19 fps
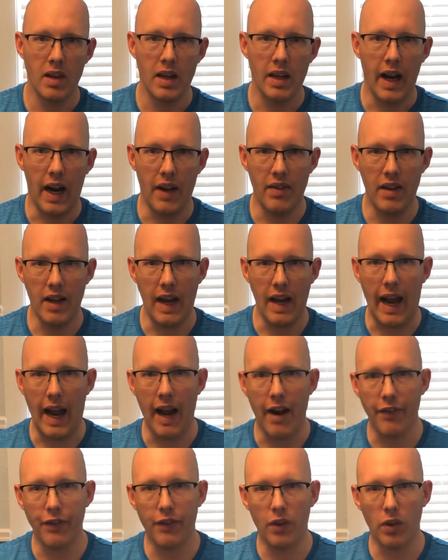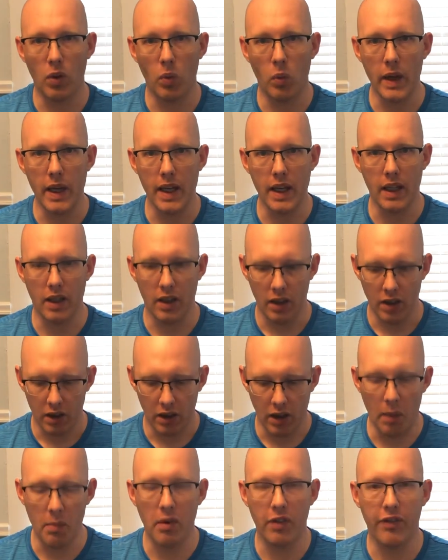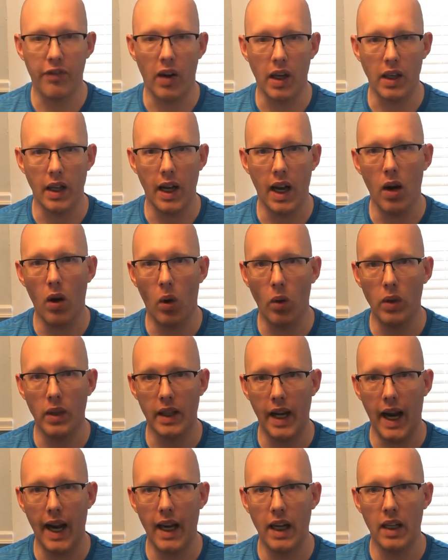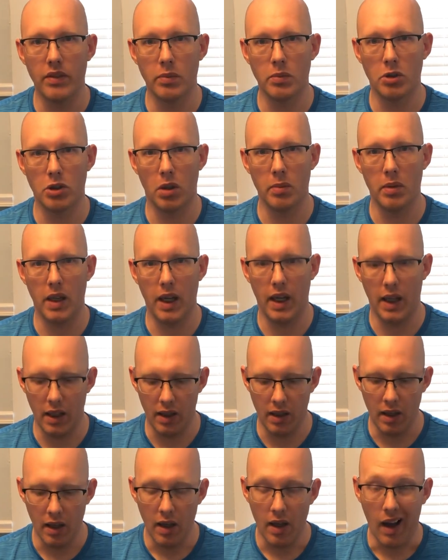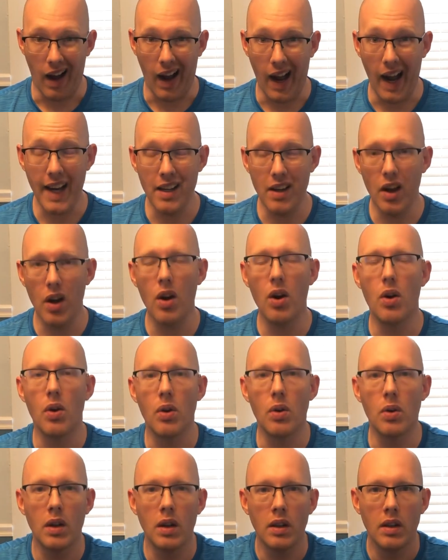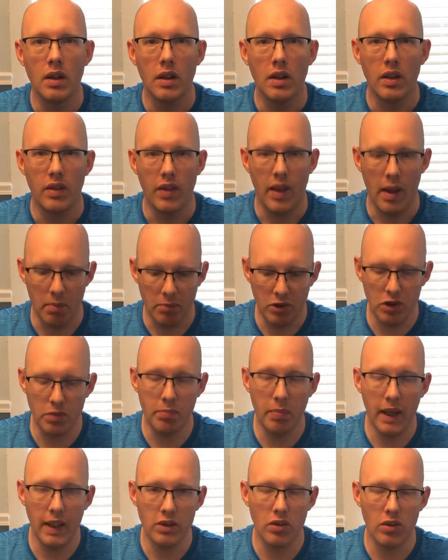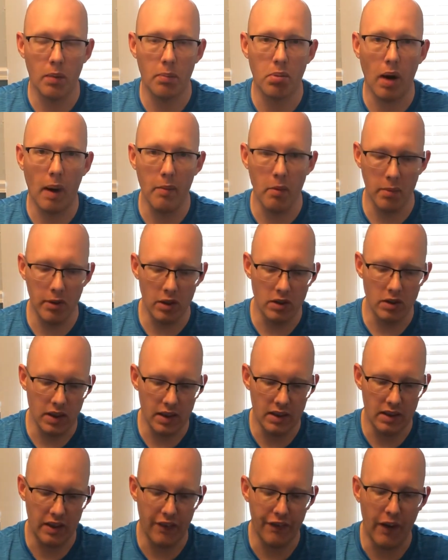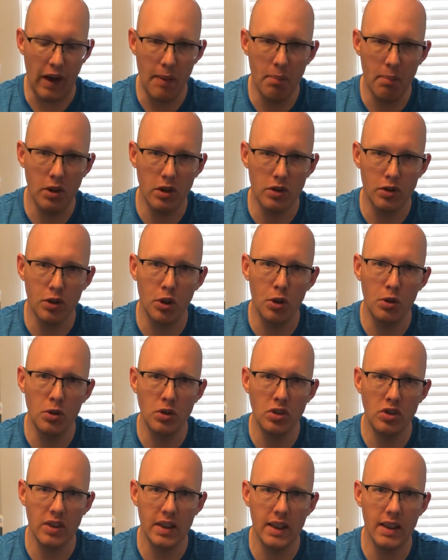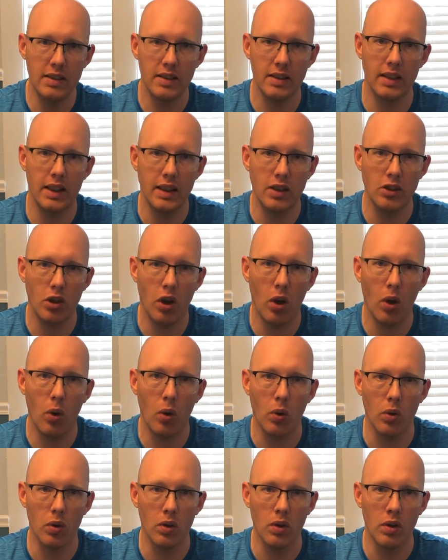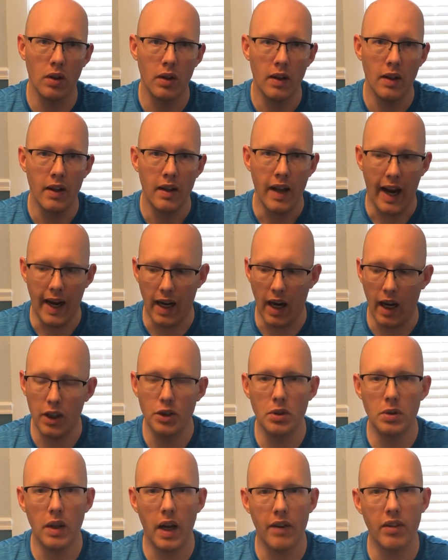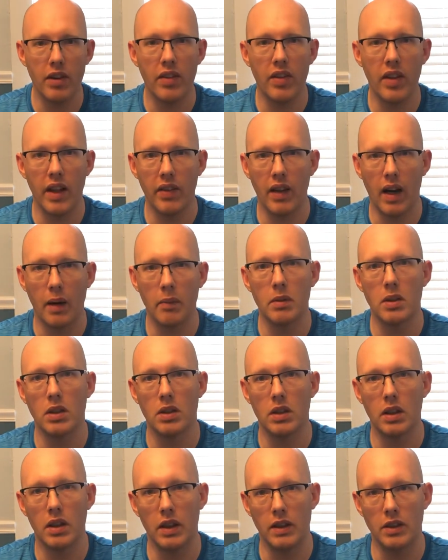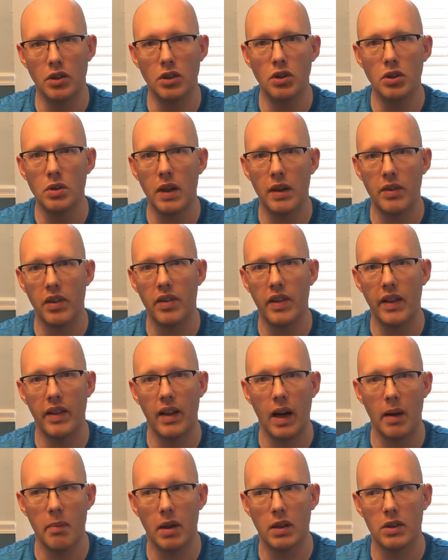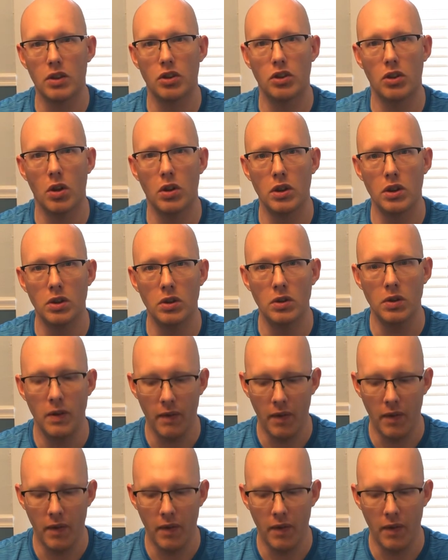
and then after a week come to find out only 8 of them germinated. I know that just based on probabilities, if I put 2 seeds in each hole and I do everything that you do everything that I'm about to show you,